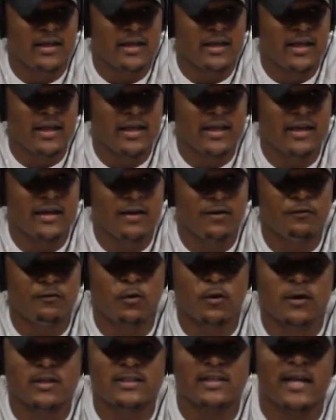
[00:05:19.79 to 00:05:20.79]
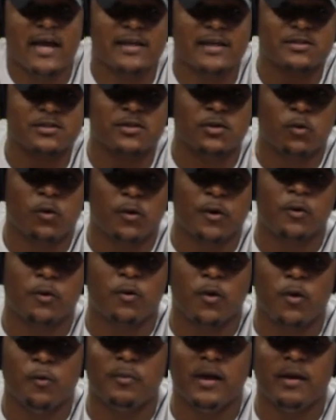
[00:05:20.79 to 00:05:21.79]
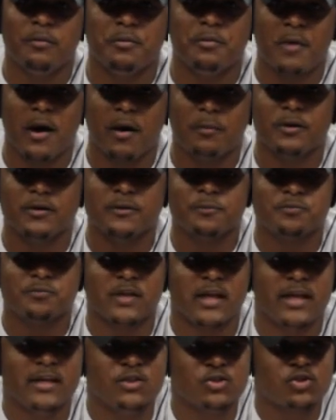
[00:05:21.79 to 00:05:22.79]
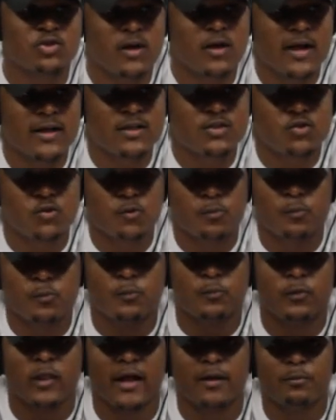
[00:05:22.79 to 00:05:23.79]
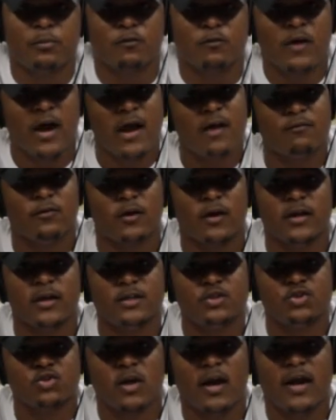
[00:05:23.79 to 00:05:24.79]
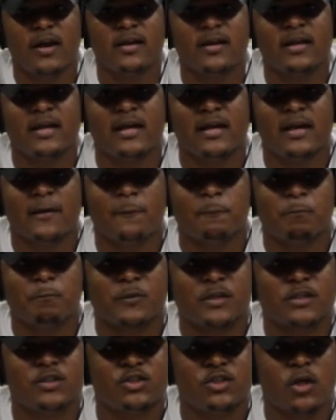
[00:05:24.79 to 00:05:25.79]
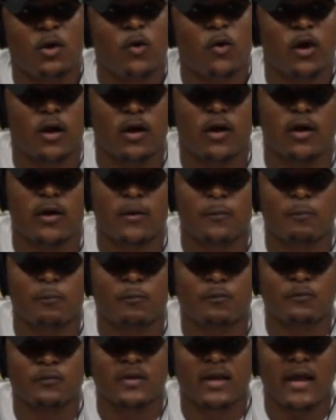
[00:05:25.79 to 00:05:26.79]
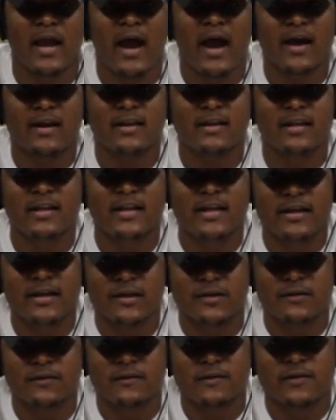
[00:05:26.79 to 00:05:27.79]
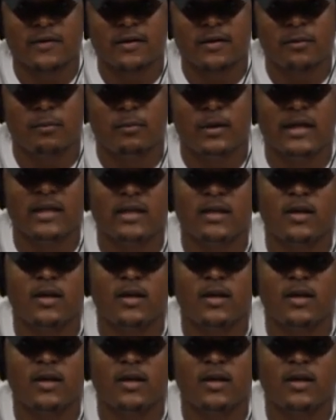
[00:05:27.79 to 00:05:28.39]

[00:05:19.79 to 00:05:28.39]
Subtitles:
and of course he has the quote unquote baby mama, and he's trying to like provide for her. He's trying to show her how to live, but he